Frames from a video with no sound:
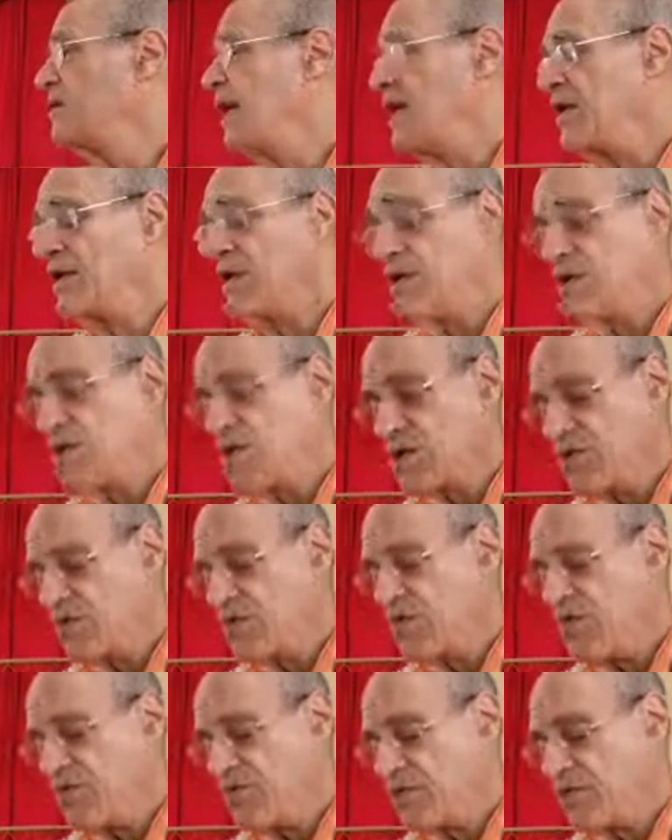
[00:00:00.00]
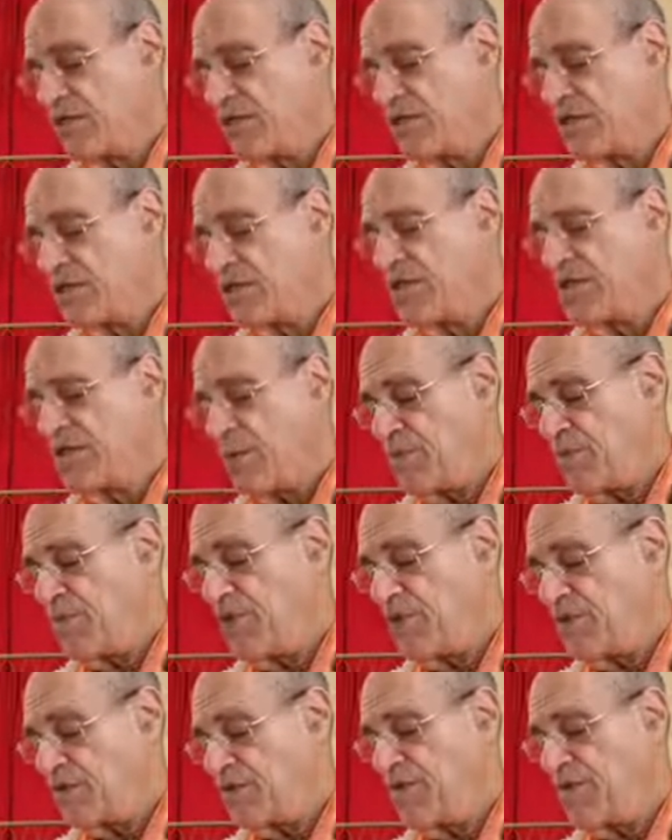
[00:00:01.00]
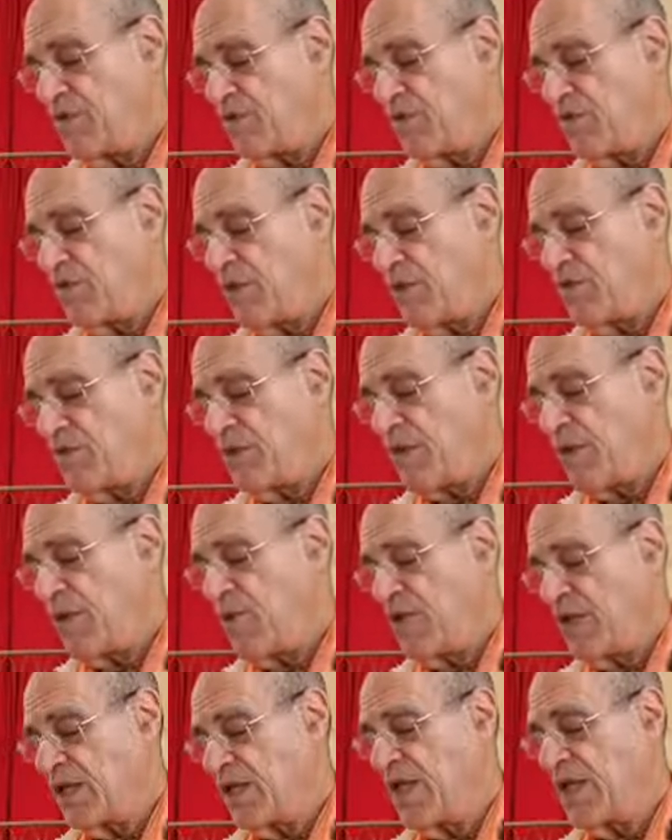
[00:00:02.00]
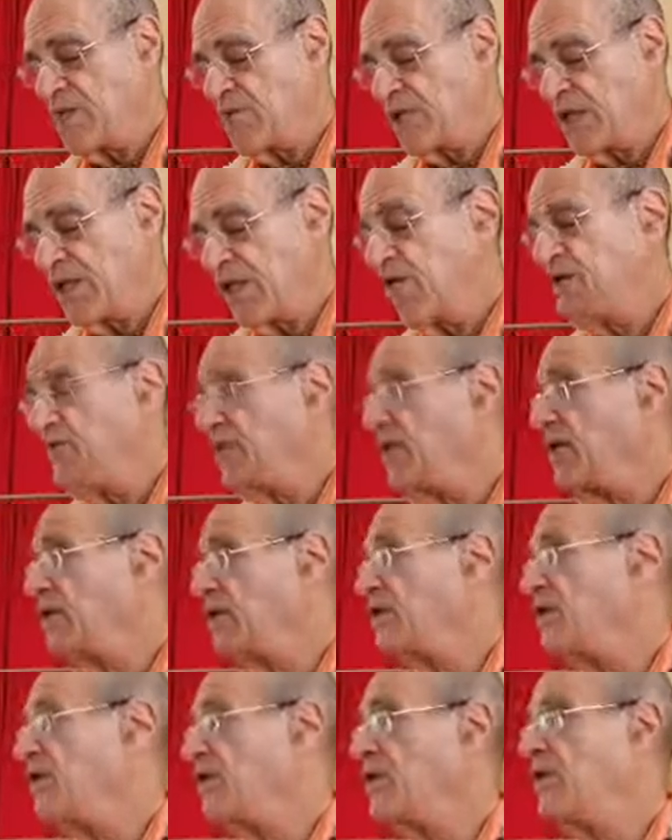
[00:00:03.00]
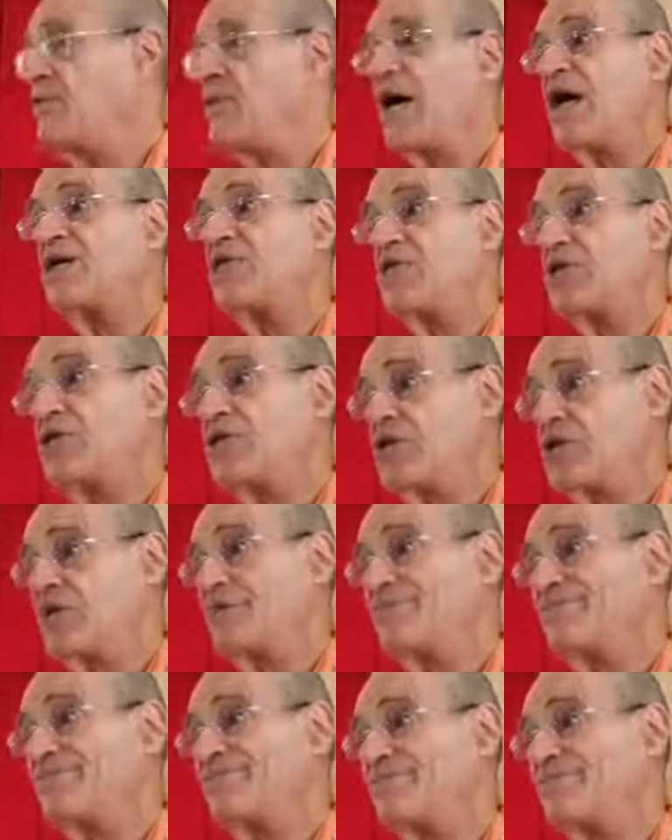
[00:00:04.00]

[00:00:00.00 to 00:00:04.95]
that we should be feeling separation from Krishna, and we can get relief by hearing about Krishna.